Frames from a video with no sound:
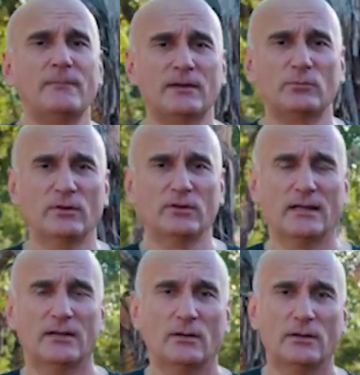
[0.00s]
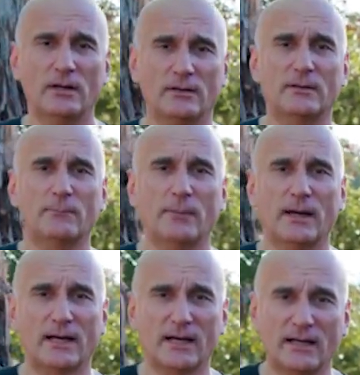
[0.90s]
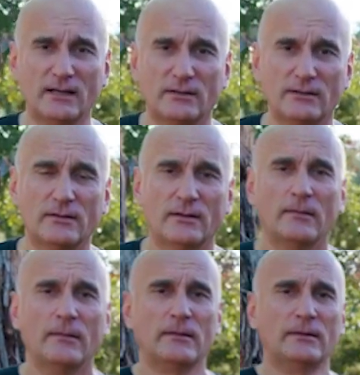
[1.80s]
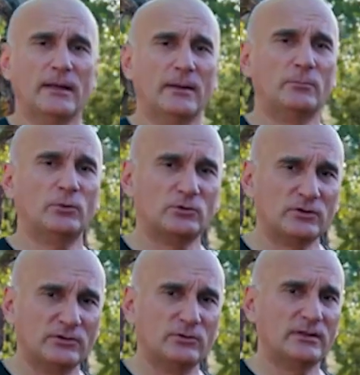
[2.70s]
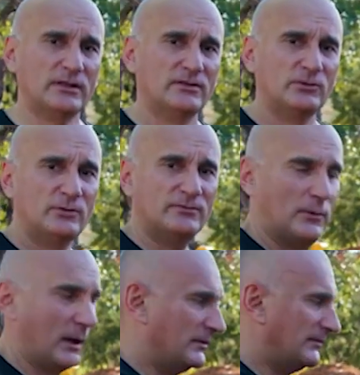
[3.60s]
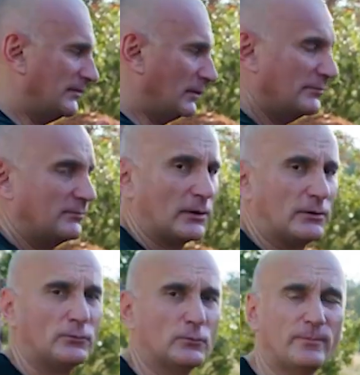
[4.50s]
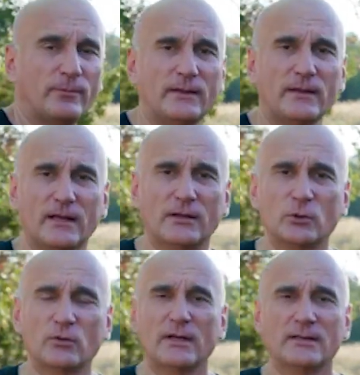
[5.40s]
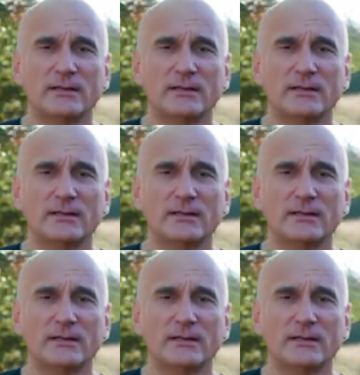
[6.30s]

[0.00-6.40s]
You will need to cut them by hand, then pull the trees to a flatter surface, and only